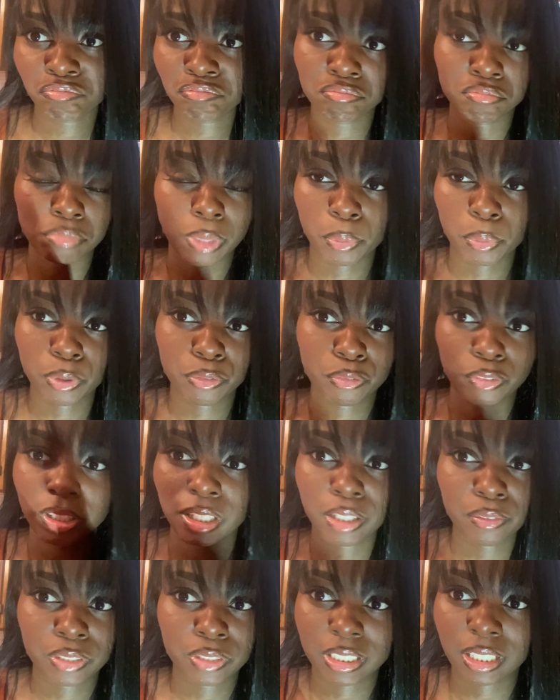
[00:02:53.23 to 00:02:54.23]
my boyfriend
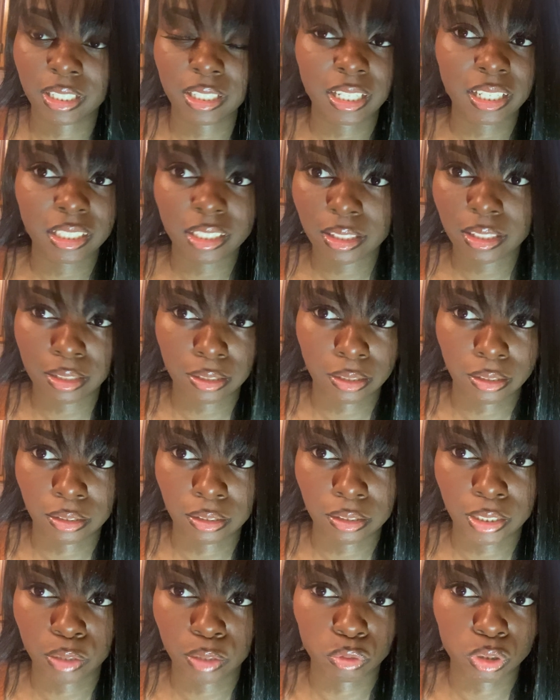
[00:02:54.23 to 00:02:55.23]
never said anything
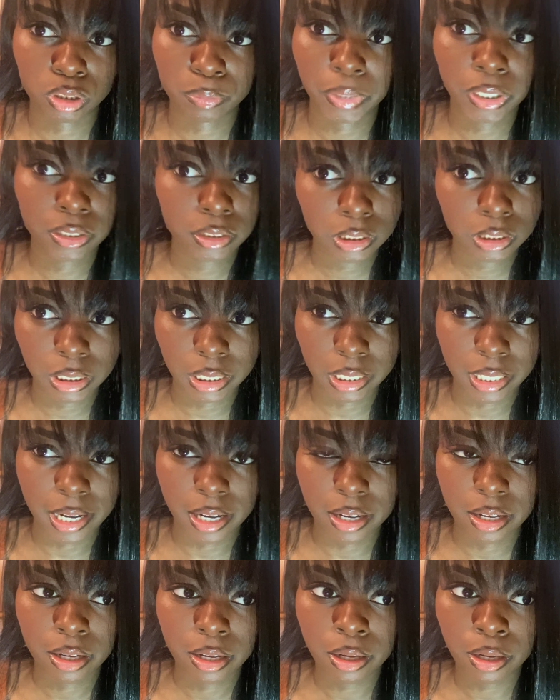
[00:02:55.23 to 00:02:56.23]
in response to
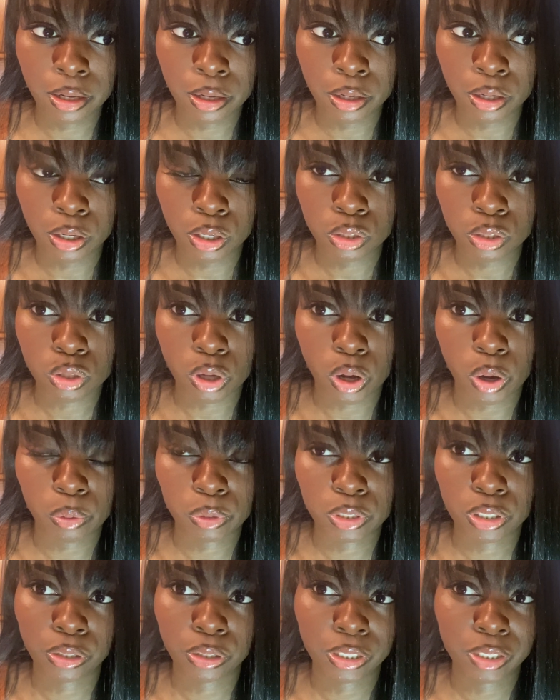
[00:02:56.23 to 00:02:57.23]
that. So I
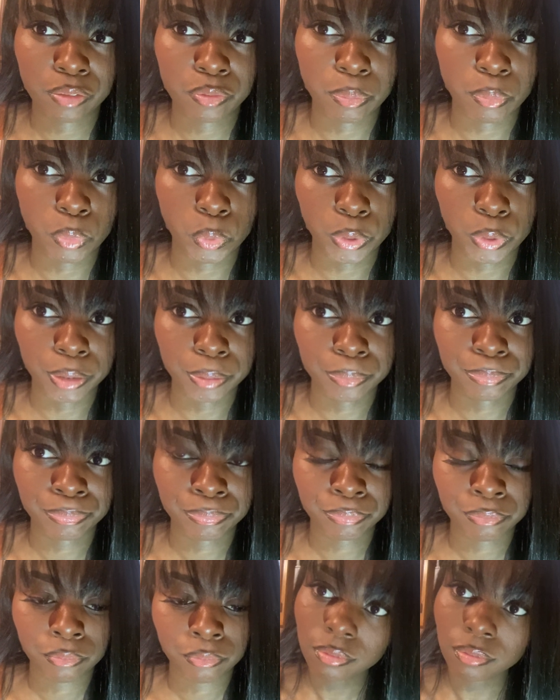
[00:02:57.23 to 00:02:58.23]
was hurt even more.
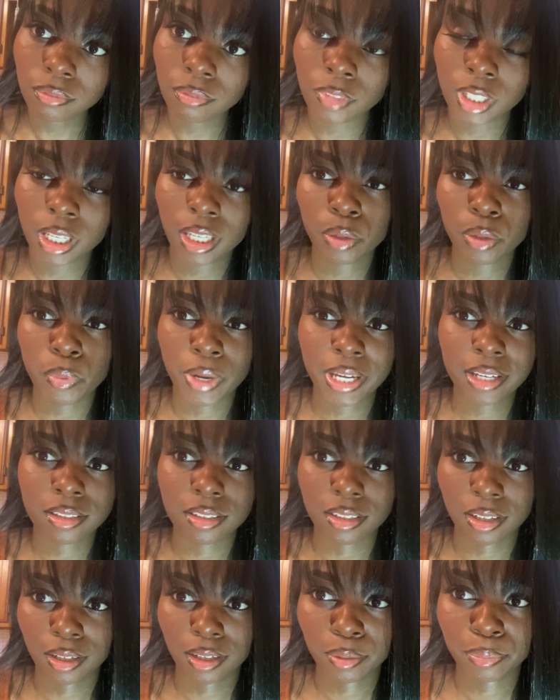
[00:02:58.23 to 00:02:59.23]
He wakes
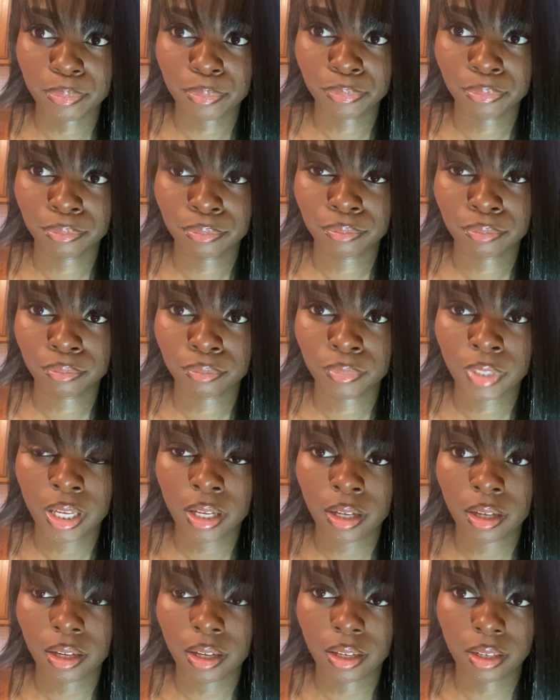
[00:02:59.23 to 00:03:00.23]
up
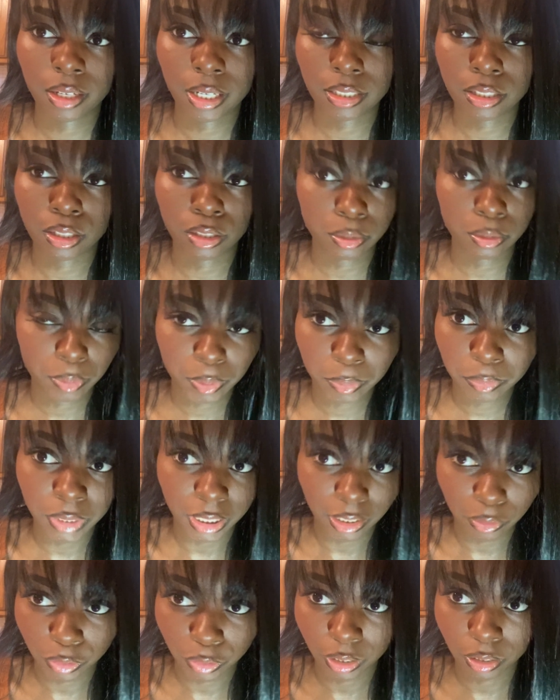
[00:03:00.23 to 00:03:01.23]
and I tell him I'm
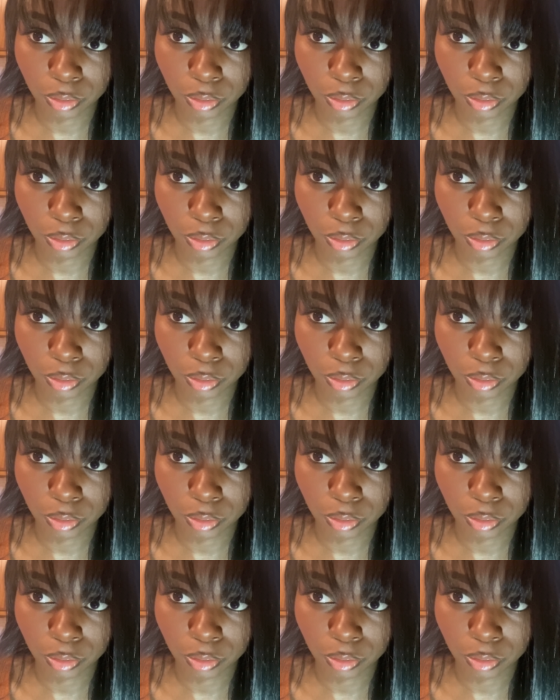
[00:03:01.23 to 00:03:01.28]
leaving,